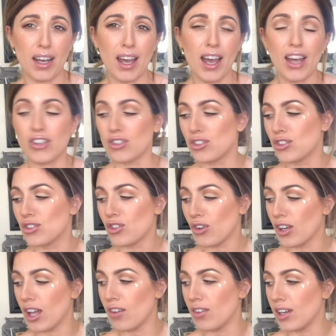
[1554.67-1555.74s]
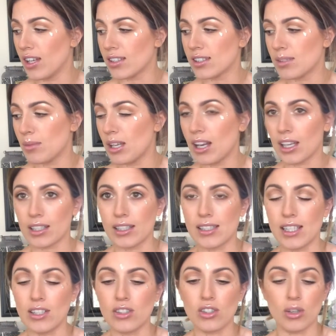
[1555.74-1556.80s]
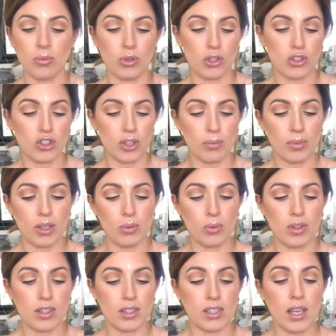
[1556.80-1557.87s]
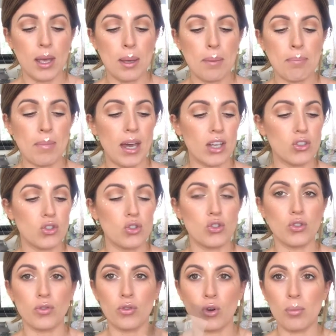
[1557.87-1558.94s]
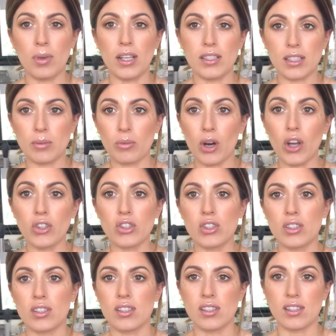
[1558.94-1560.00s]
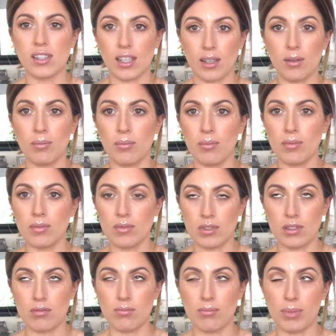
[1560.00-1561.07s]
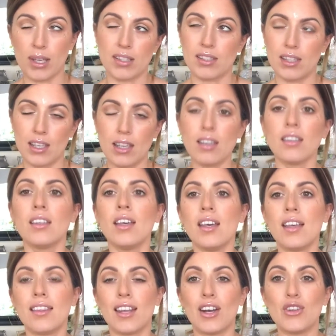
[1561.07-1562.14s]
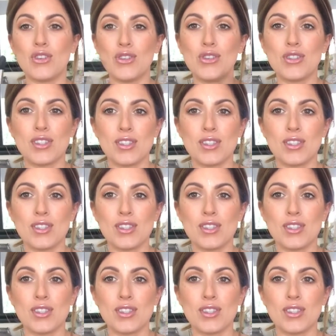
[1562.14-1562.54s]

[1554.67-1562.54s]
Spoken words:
I just don't have it next to me, like I said. So I'm going to jump in with this MAC 224 blending brush. This is the second best thing that I use